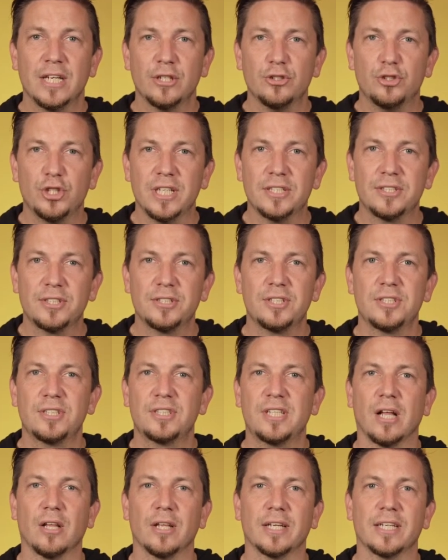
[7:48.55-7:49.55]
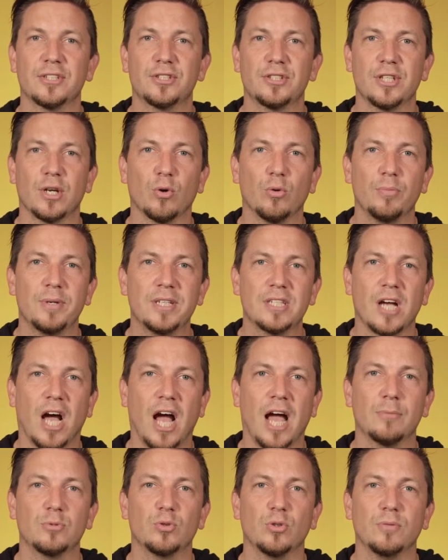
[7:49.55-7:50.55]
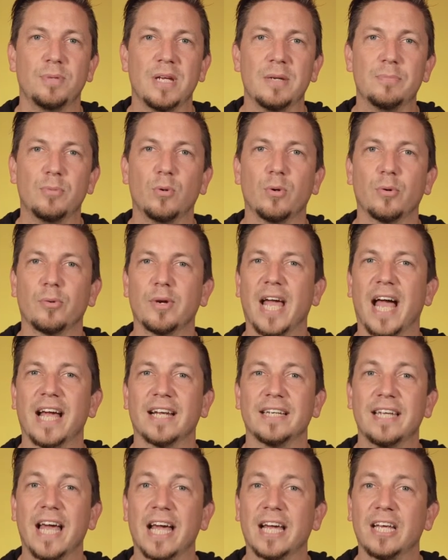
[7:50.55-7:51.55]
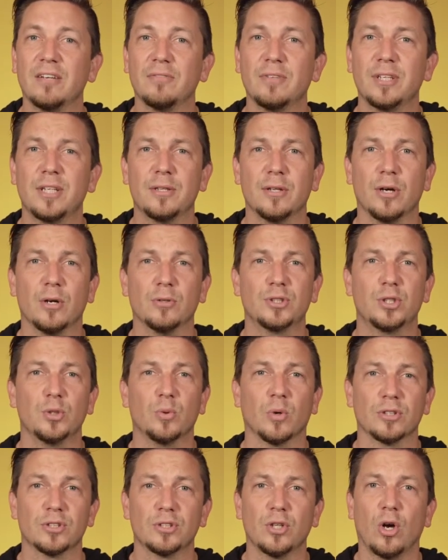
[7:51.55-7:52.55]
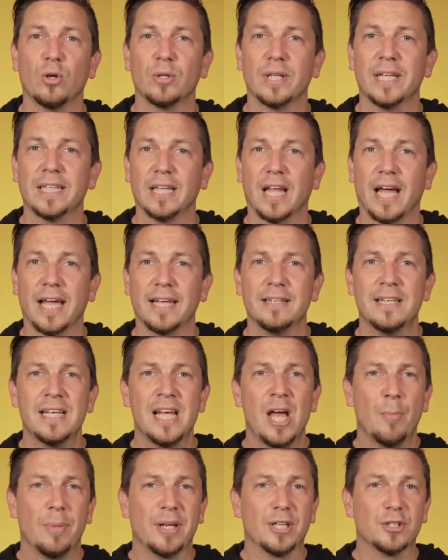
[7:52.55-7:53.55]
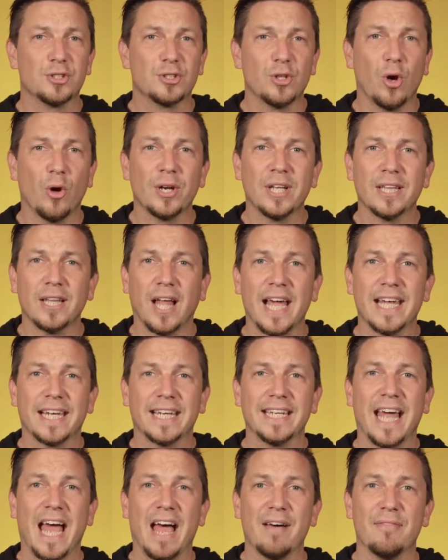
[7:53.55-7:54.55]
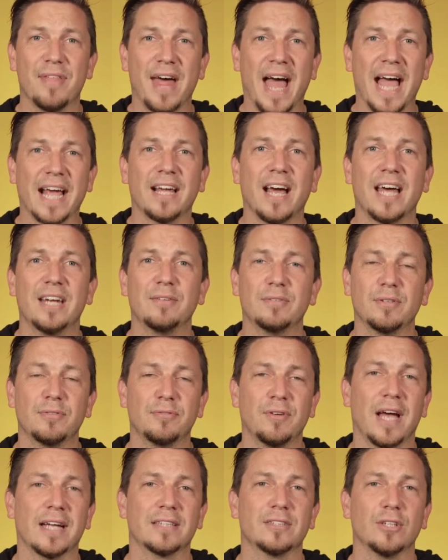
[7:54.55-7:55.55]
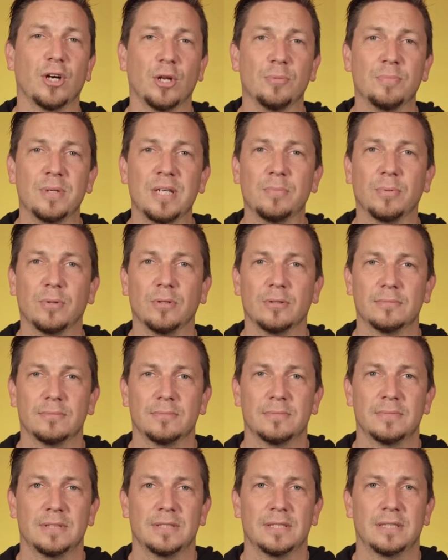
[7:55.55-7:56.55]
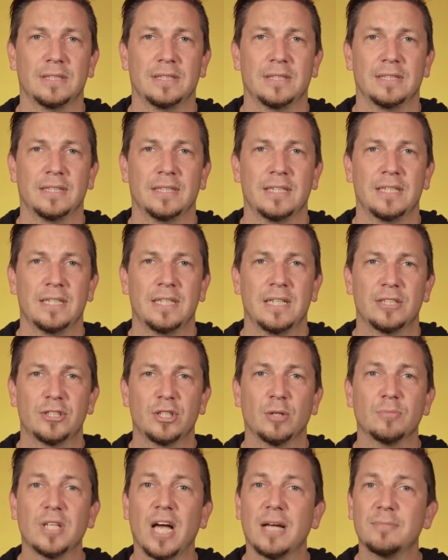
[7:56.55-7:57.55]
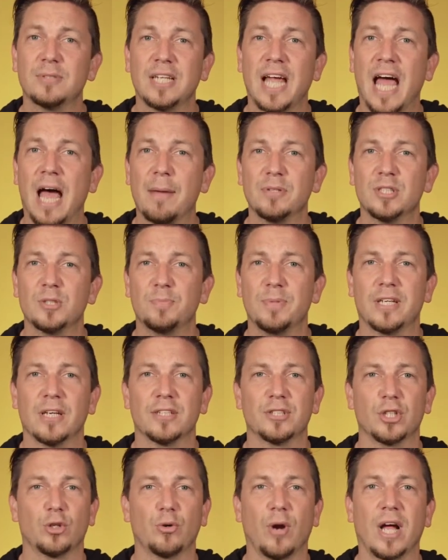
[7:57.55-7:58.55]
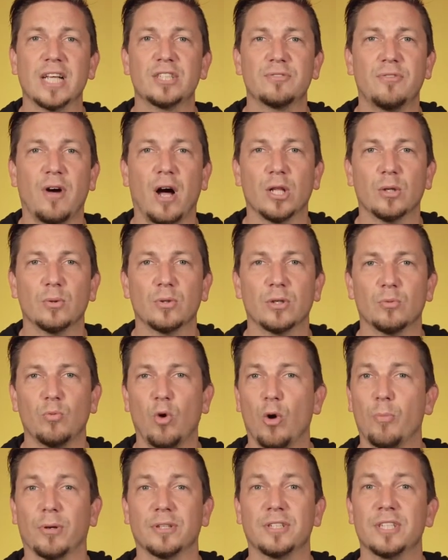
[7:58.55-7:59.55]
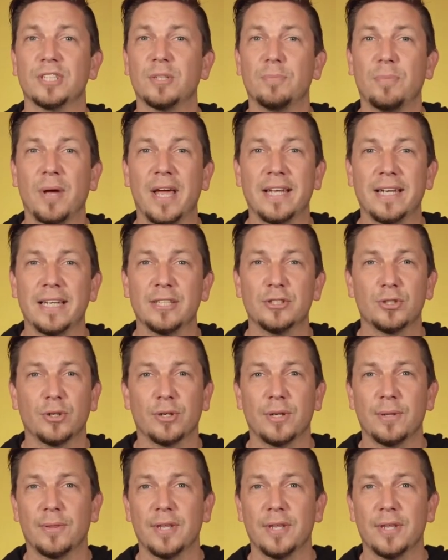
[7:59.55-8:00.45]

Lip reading: Jesus is telling us there will be times when people will react negatively to those who are salt and light, because salt and light can have that kind of effect on people. Sometimes it happens because a Christ follower won't participate in certain